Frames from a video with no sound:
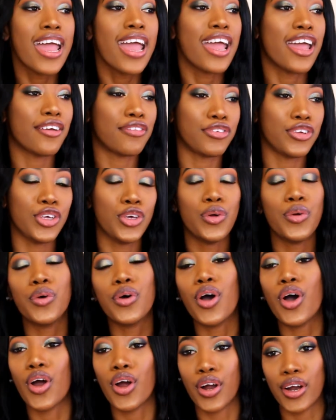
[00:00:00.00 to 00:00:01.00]
If
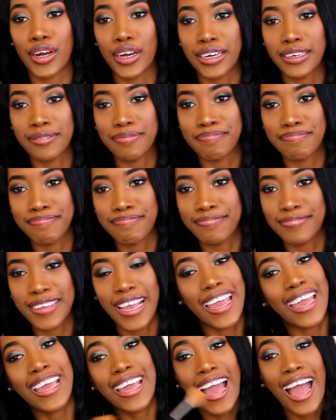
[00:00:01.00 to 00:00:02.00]
you are
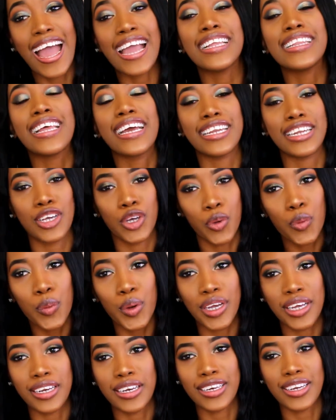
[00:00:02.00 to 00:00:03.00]
a highlighting
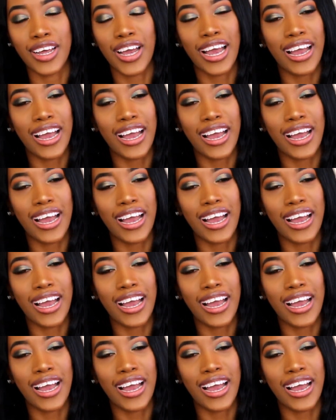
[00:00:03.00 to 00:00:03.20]
queen,